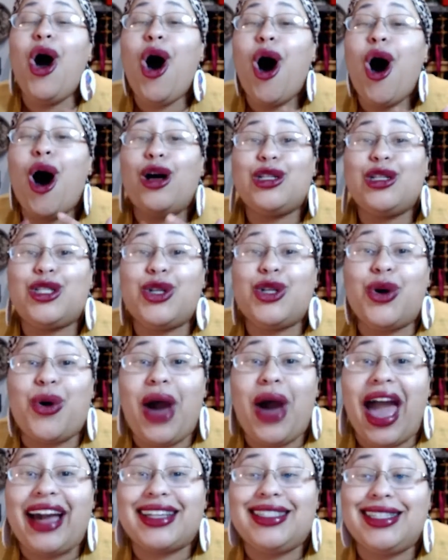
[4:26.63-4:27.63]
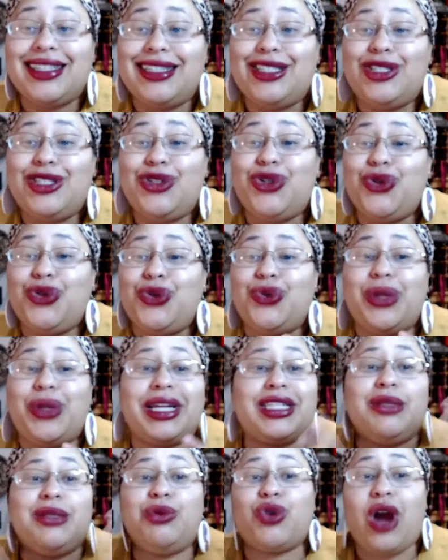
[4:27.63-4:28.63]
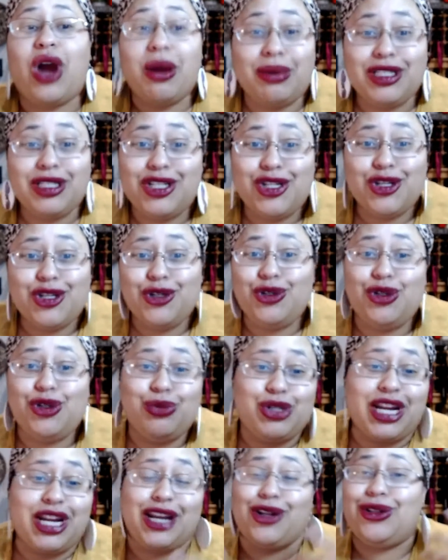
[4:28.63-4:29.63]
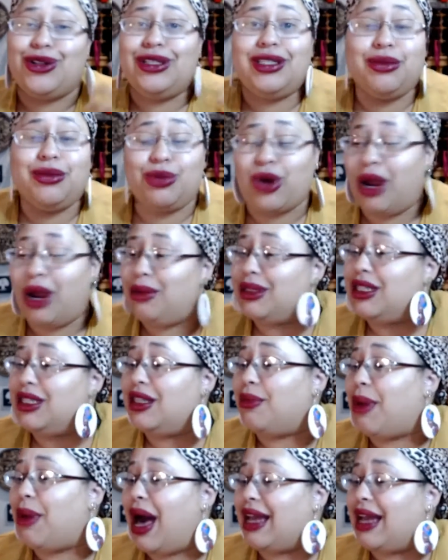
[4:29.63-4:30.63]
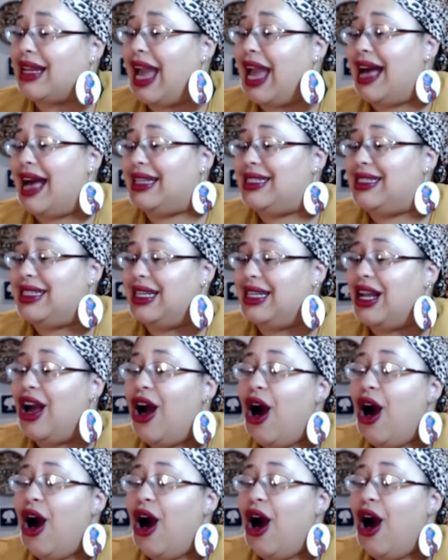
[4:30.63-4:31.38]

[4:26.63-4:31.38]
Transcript: also access to like subscribing to the YouTube channel and subscribing to the podcast and